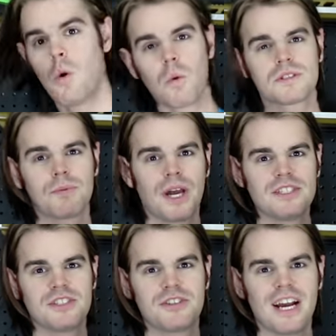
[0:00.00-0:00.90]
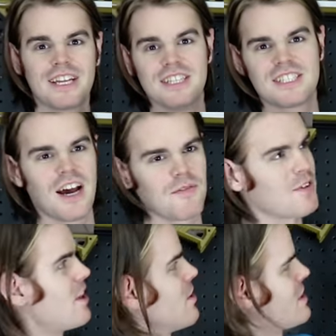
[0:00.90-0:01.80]
What's up guys, it's Drac and it's time
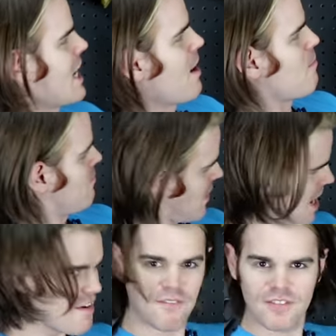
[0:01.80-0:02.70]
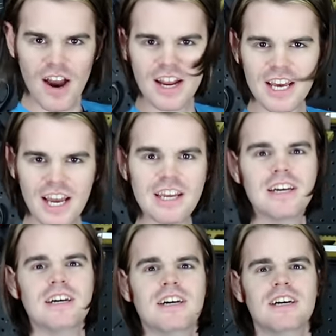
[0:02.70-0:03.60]
for another Top five Friday.